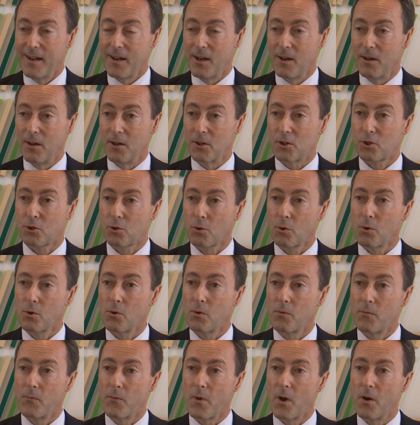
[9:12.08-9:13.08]
Uh,
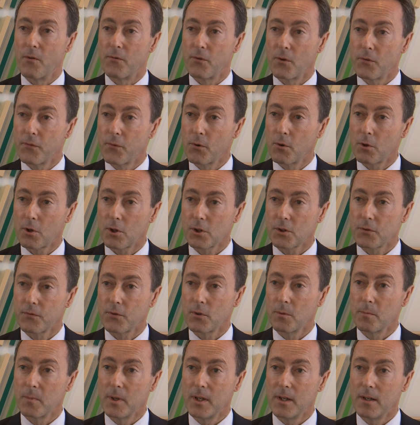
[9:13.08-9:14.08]
so the focus
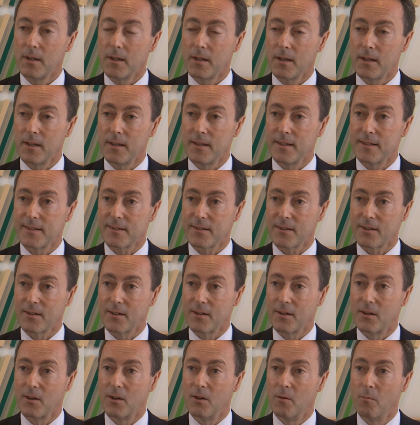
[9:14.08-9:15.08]
for me is
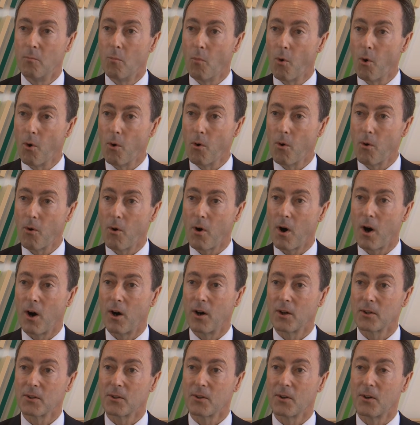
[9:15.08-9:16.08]
more
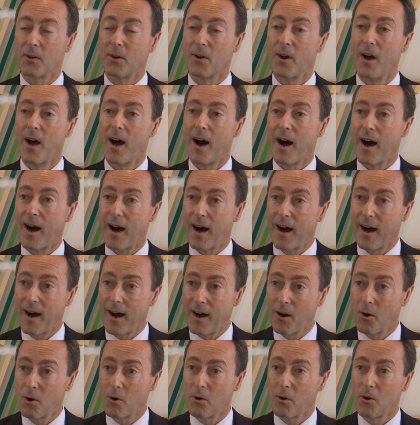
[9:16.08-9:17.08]
on
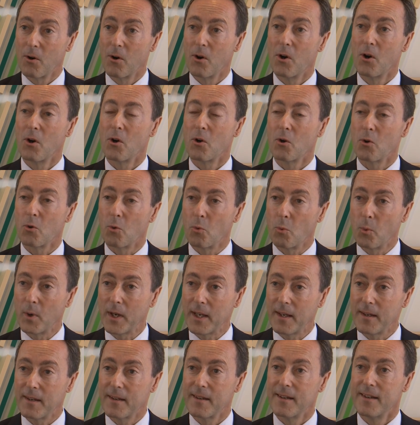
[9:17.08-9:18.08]
how
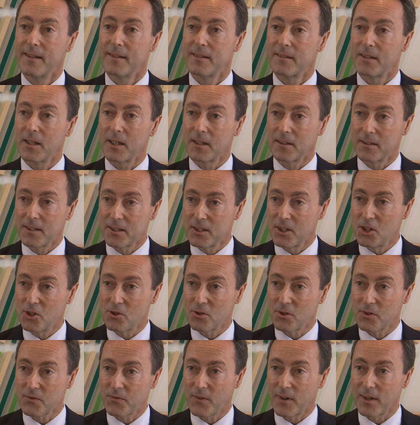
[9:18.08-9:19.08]
we take
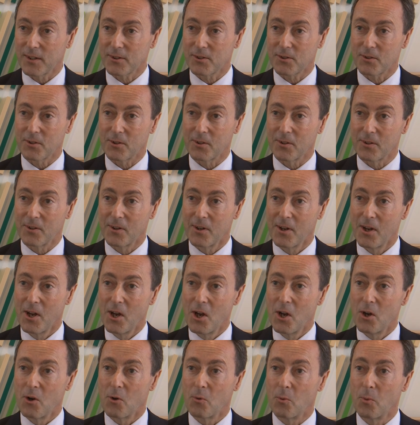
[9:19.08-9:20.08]
decisions faster.
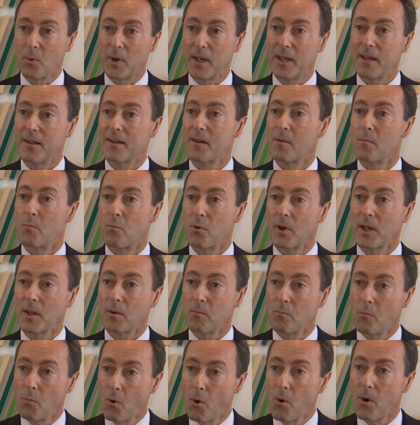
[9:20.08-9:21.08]
We
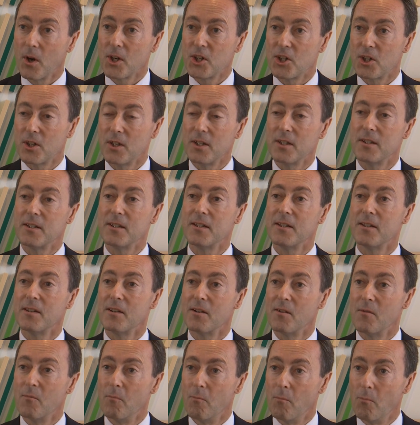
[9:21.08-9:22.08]
bring more
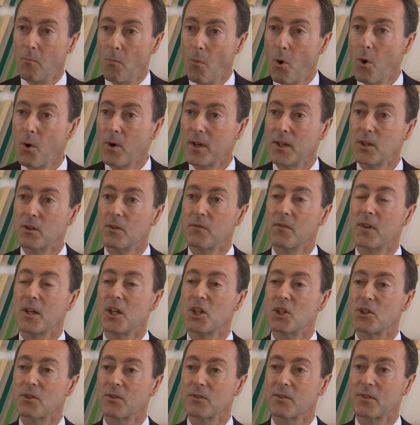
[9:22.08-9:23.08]
agility, more
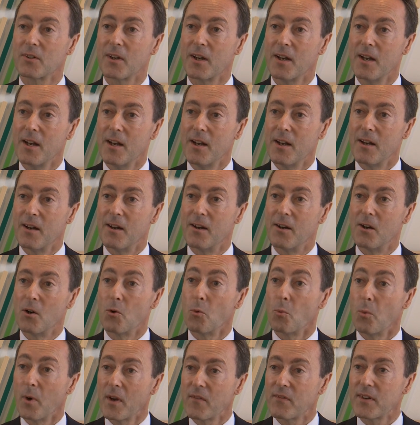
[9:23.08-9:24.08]
innovation
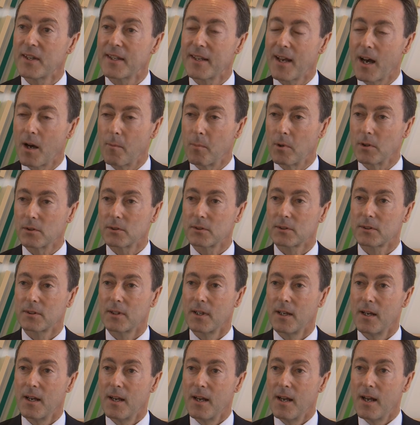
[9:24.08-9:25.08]
within Airbus.
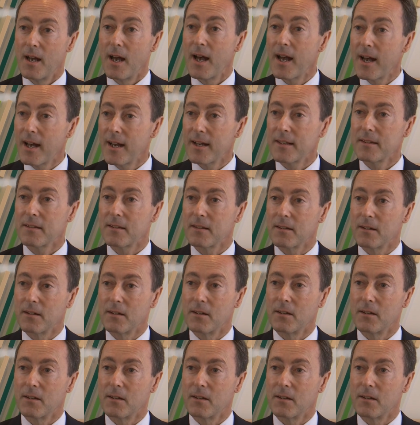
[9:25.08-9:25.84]
And